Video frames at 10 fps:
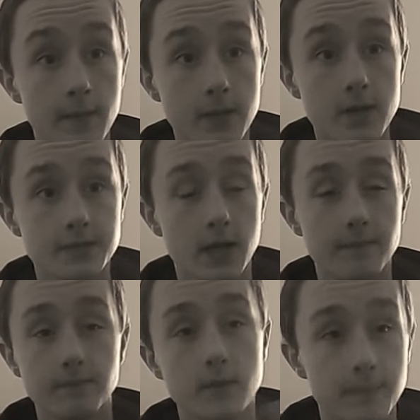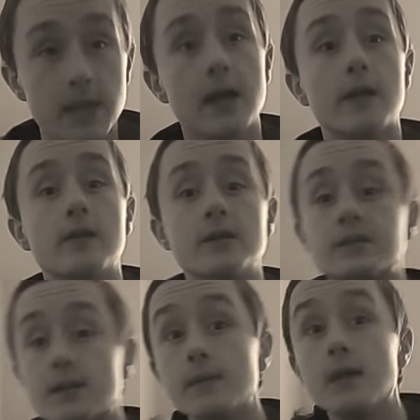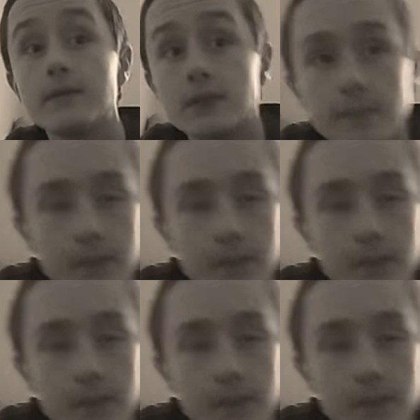Because, the pianist, I mean, I think the